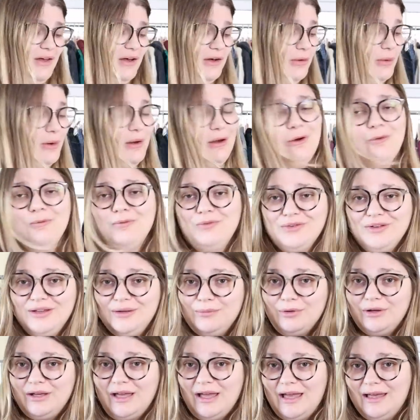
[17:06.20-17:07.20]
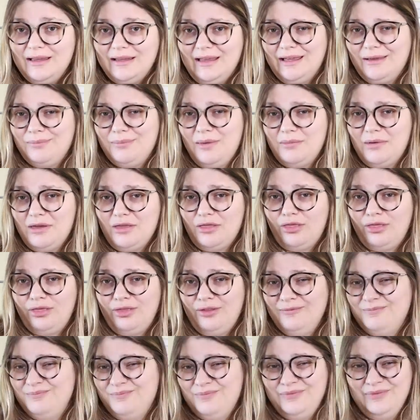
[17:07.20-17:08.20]
So hopefully we'll get like maybe,
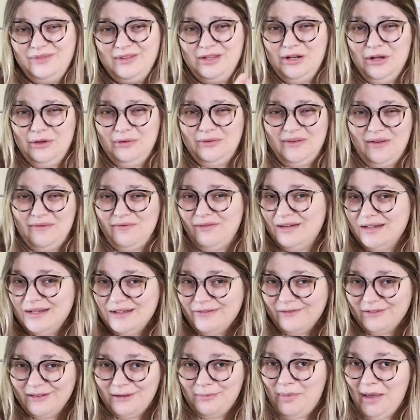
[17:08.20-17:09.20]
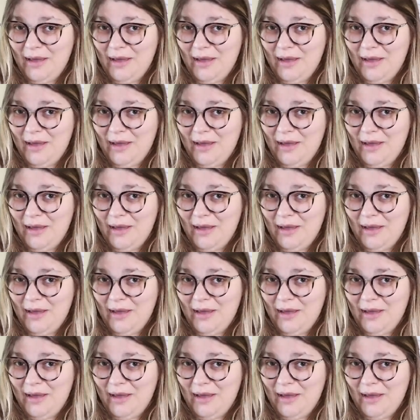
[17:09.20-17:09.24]
you know, 70 for the